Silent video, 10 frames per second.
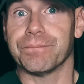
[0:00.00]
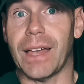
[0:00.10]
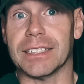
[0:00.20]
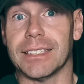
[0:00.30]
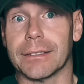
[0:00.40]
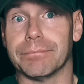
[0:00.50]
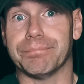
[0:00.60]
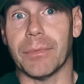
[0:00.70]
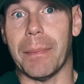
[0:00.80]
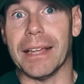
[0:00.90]
That's like
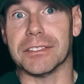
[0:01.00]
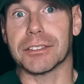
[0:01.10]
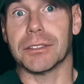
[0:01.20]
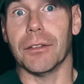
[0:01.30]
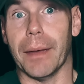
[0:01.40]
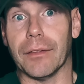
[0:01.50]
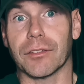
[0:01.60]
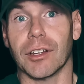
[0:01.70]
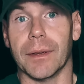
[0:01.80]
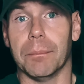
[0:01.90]
the basics of
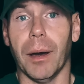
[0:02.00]
it.